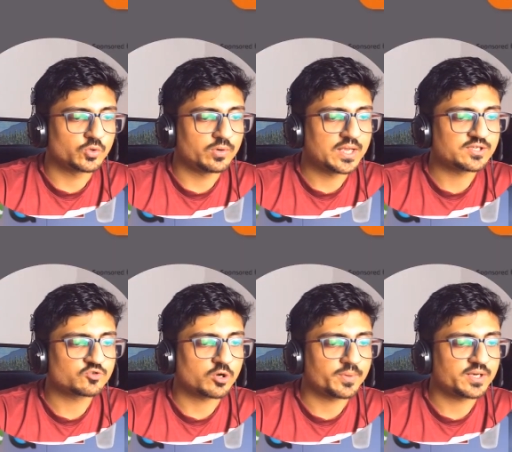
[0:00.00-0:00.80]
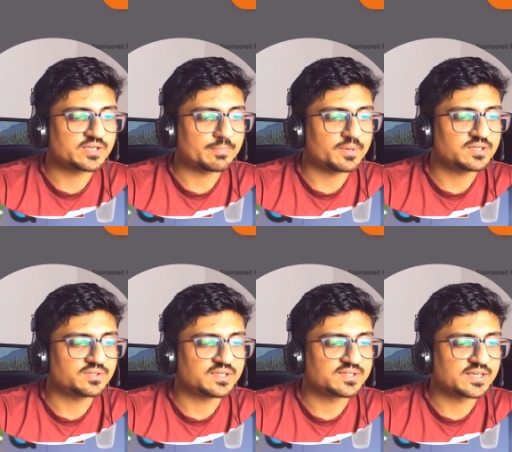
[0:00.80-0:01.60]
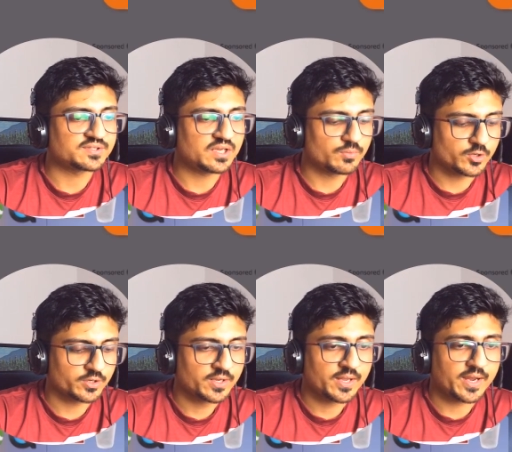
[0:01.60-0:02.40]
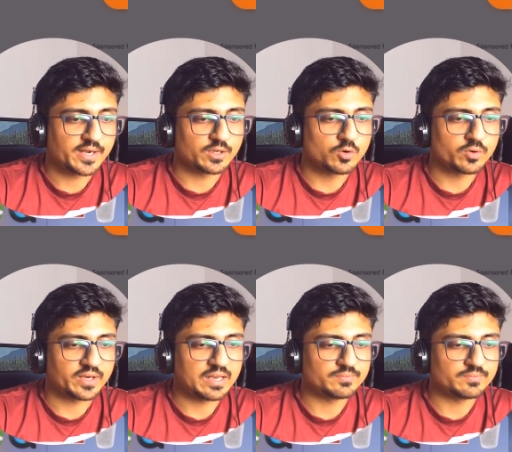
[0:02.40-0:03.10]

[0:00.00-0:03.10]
So let's just copy the Japanese tea sets keyword and go on